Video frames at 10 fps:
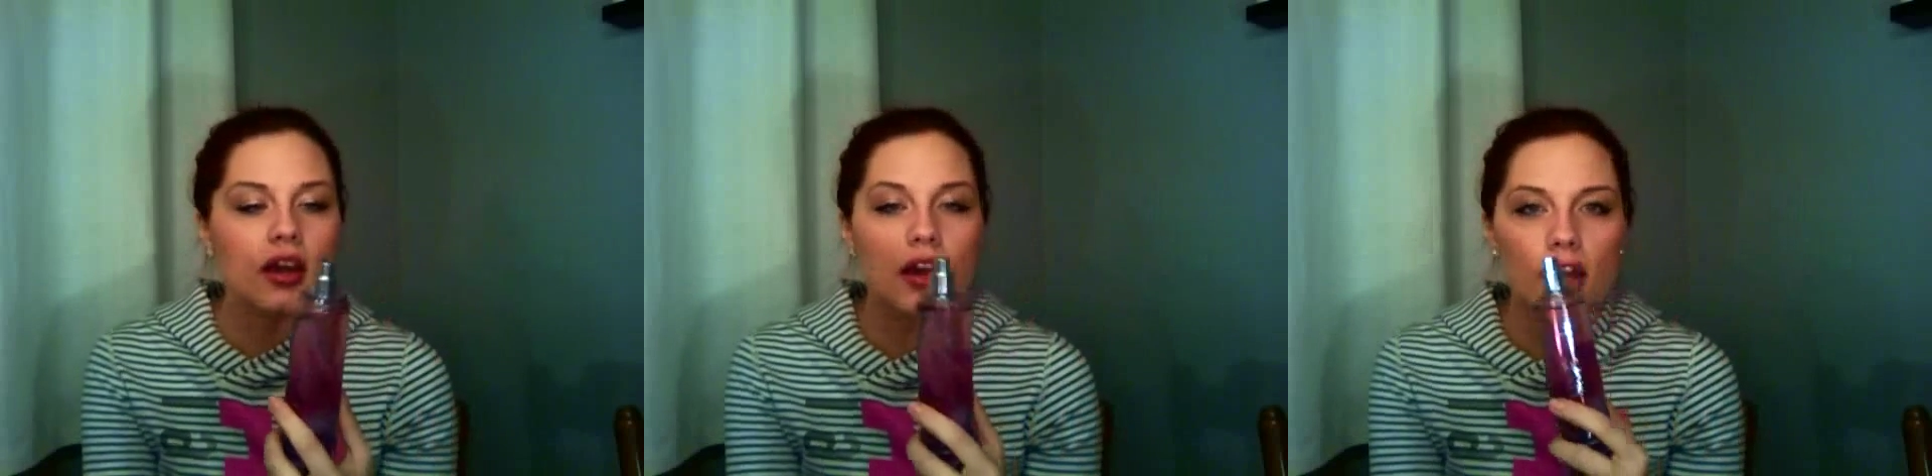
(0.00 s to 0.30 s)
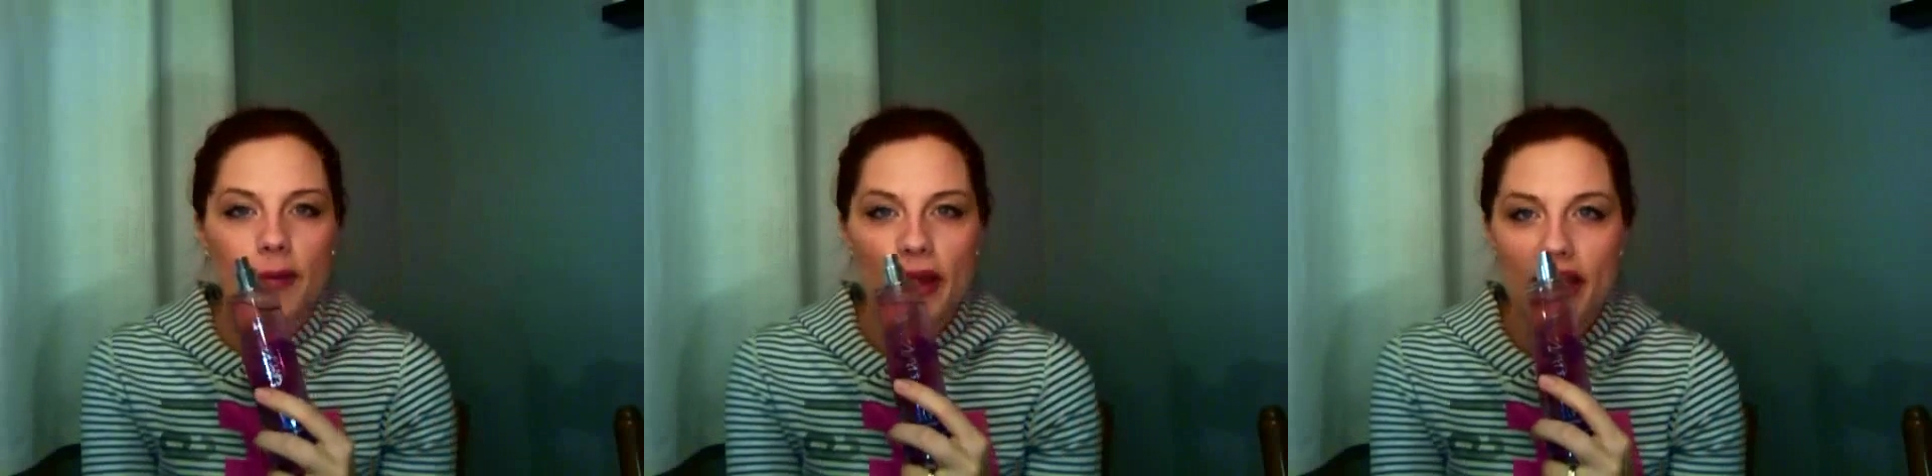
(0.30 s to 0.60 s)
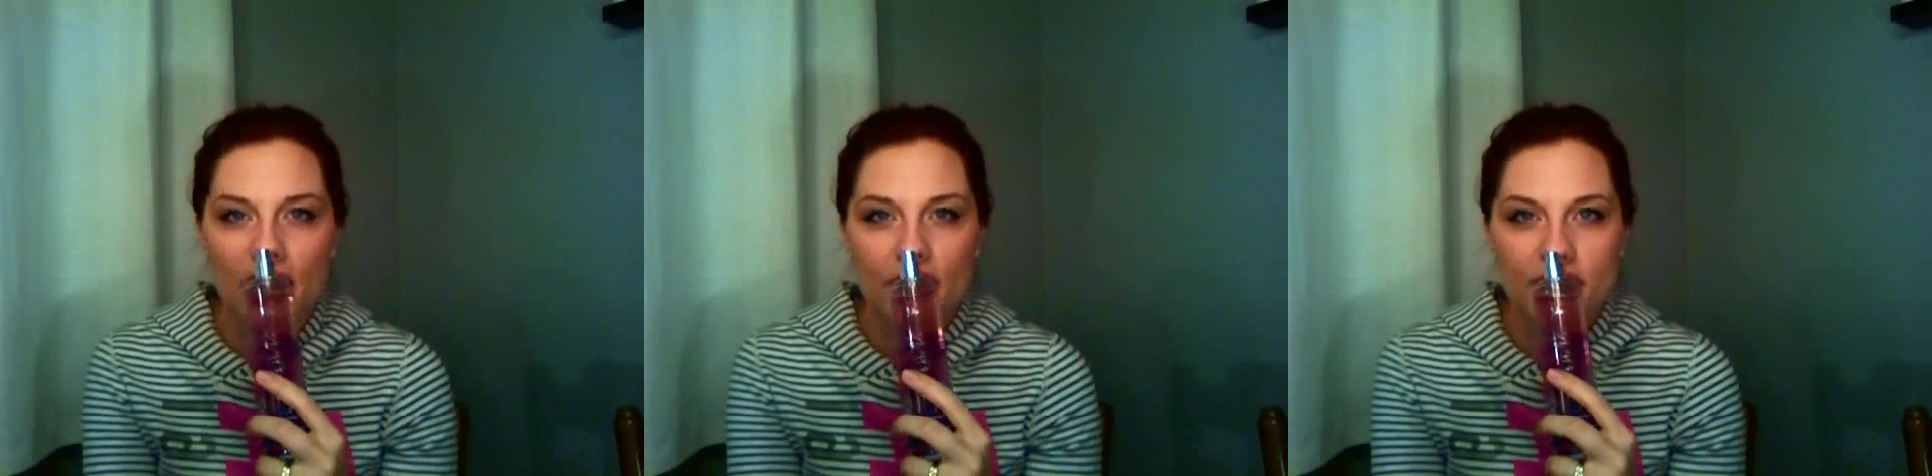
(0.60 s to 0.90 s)
Um, I
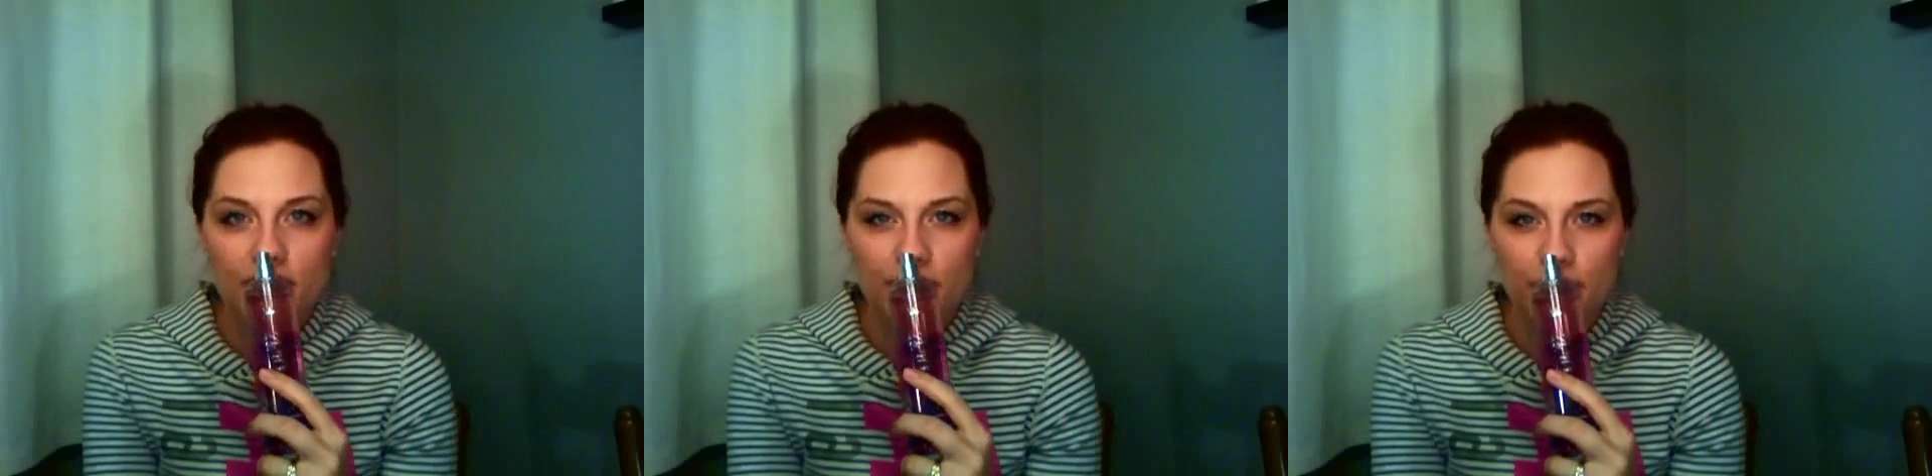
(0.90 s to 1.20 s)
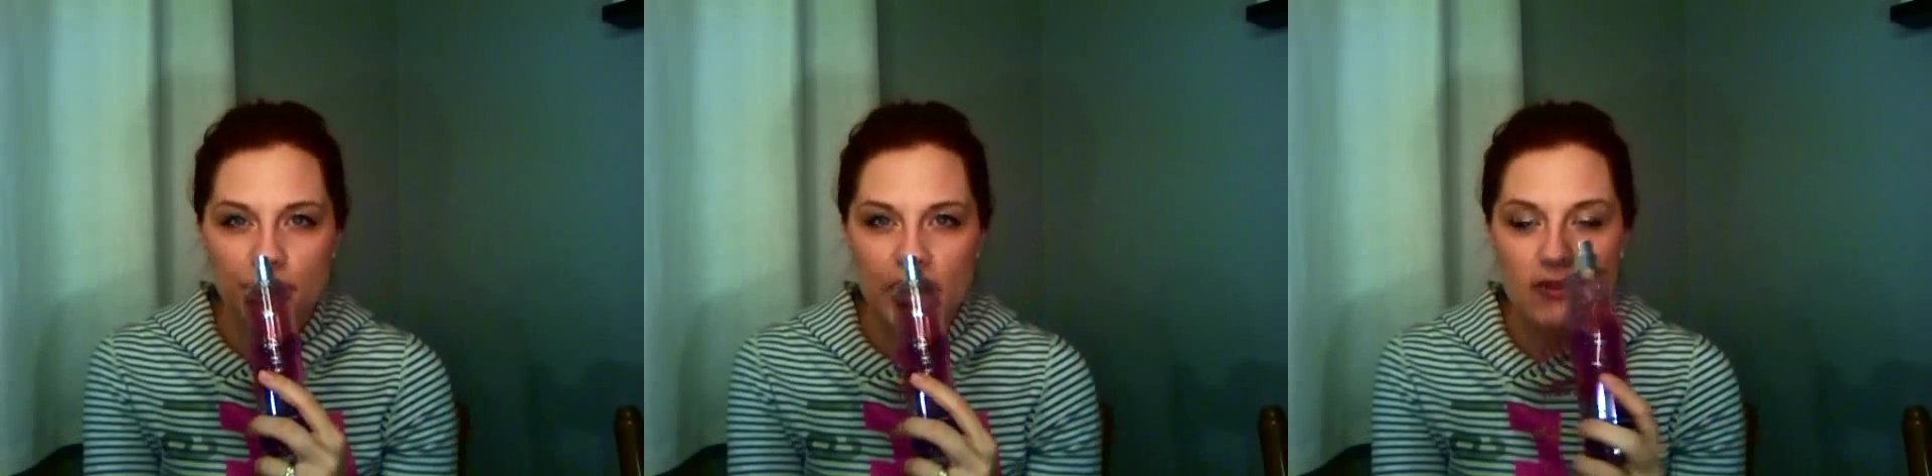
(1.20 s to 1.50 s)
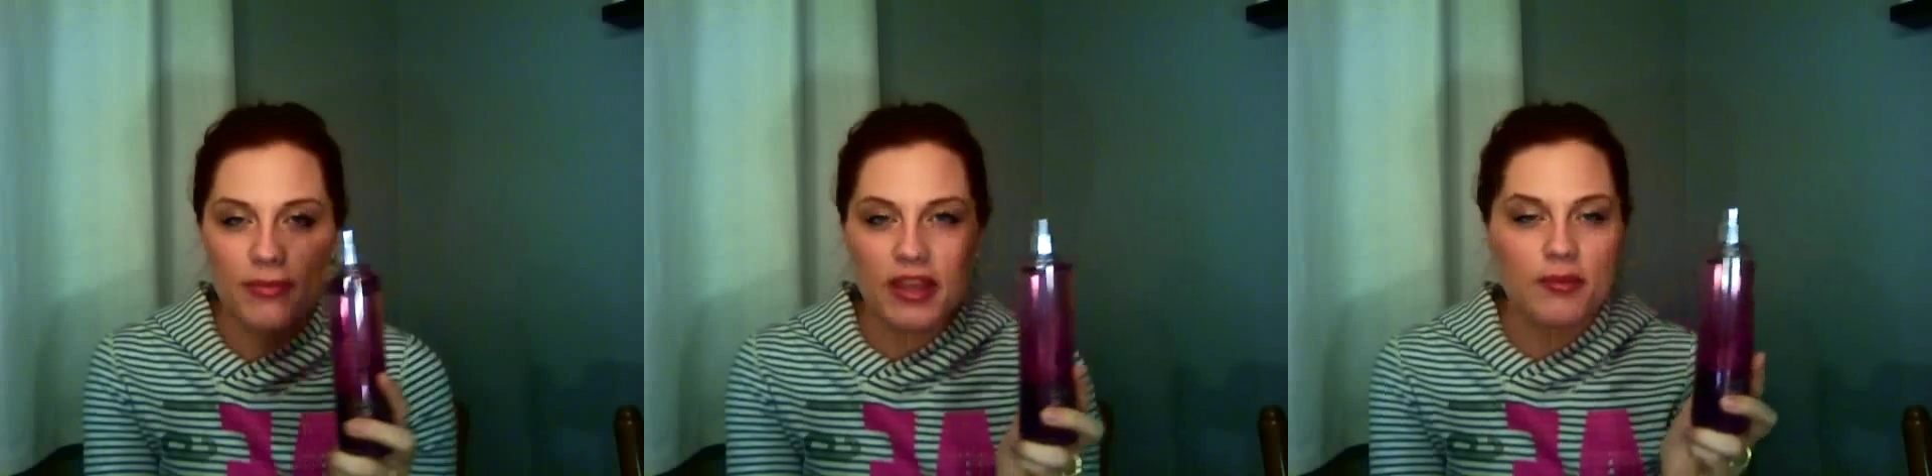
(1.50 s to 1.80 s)
got this for free
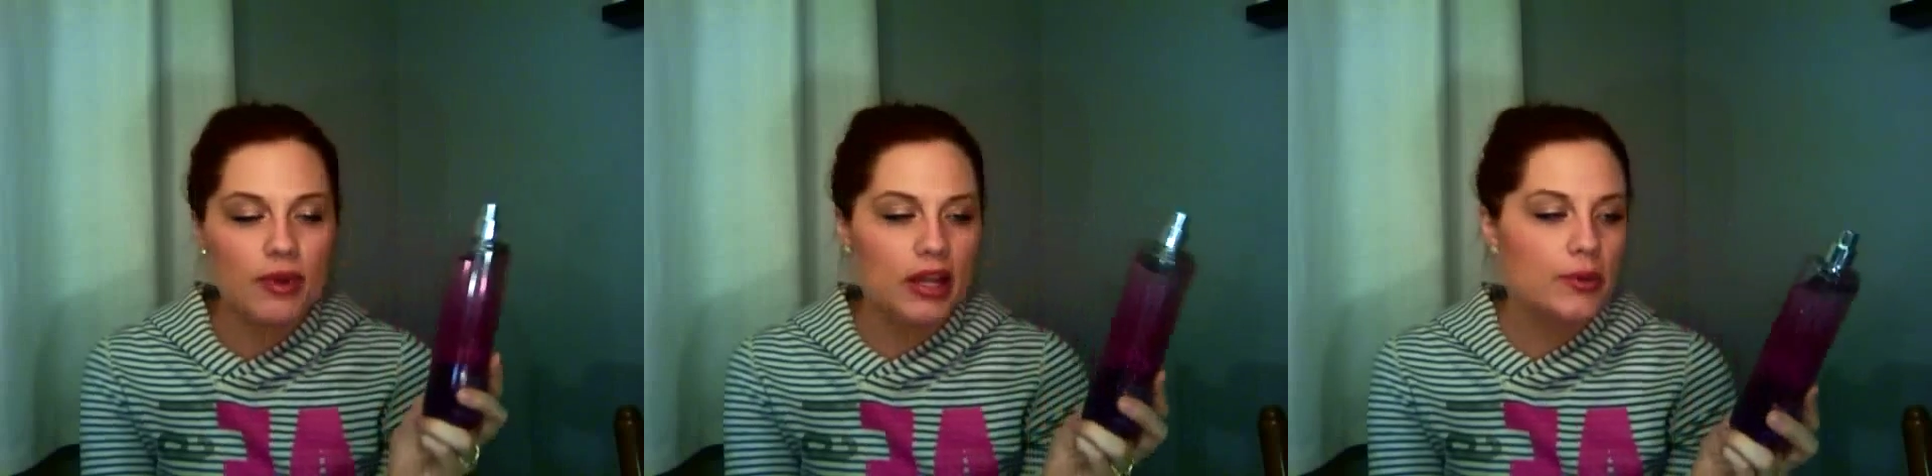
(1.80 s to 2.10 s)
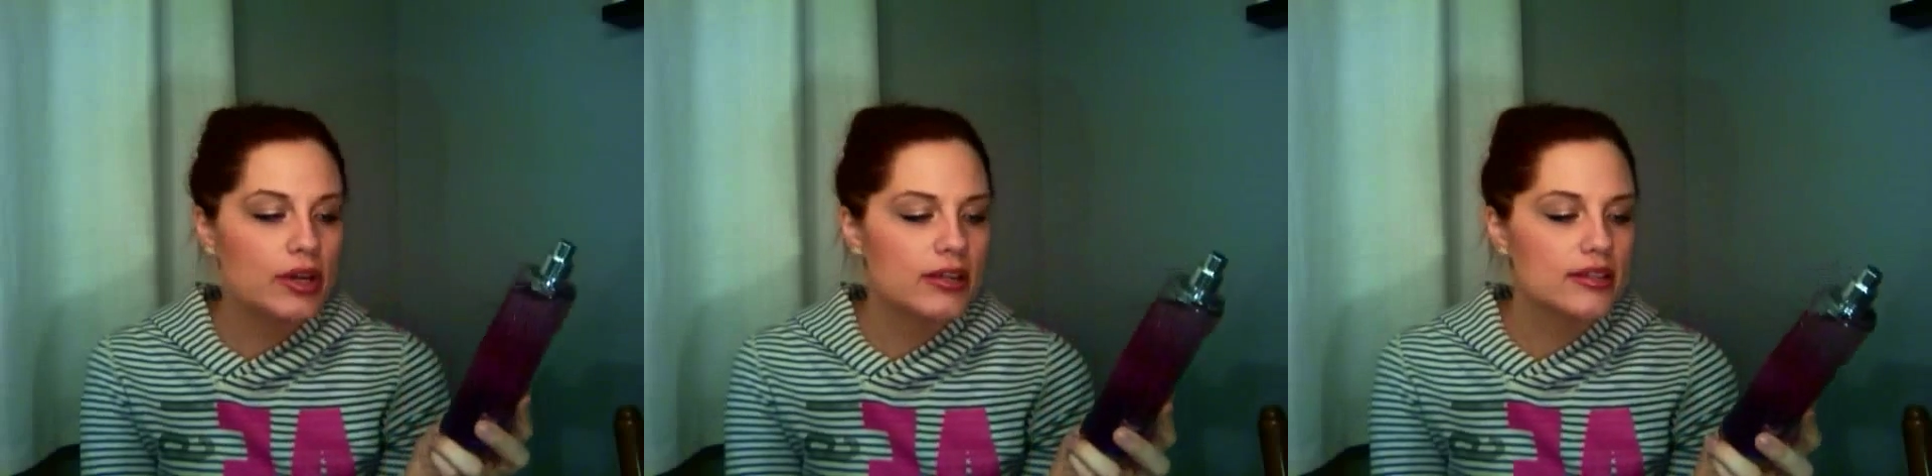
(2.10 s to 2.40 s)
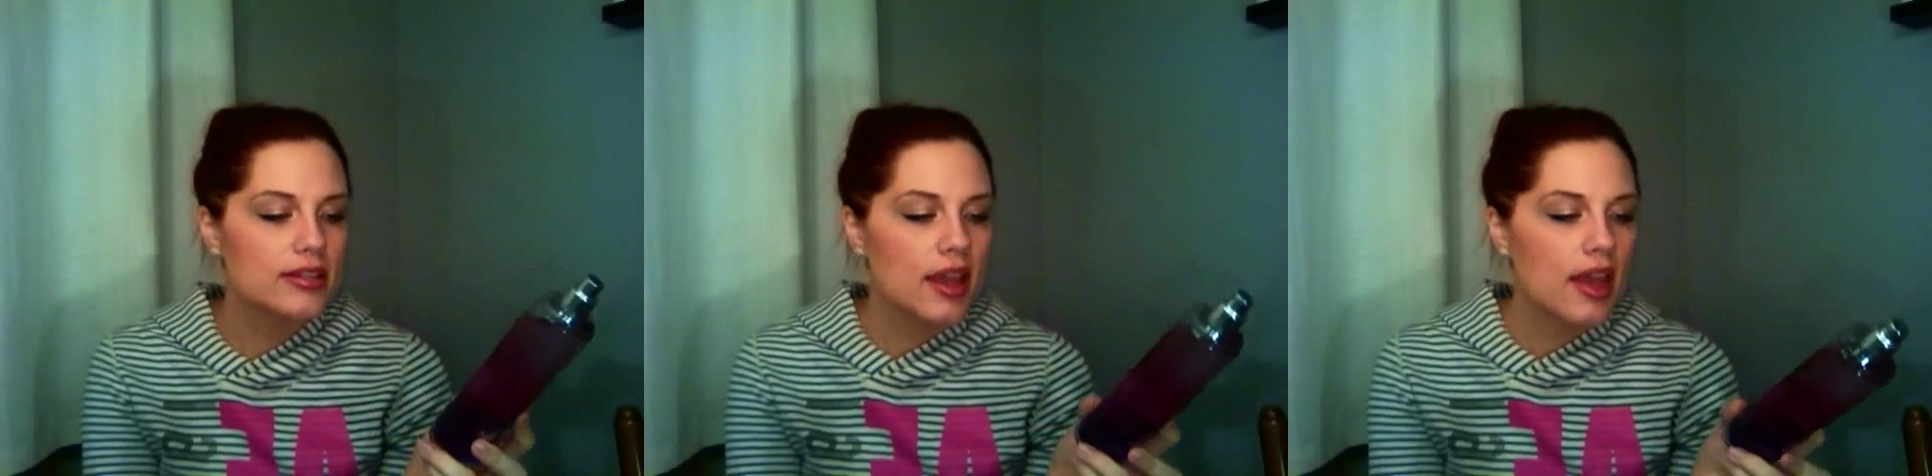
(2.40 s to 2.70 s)
from Bath and Body Works,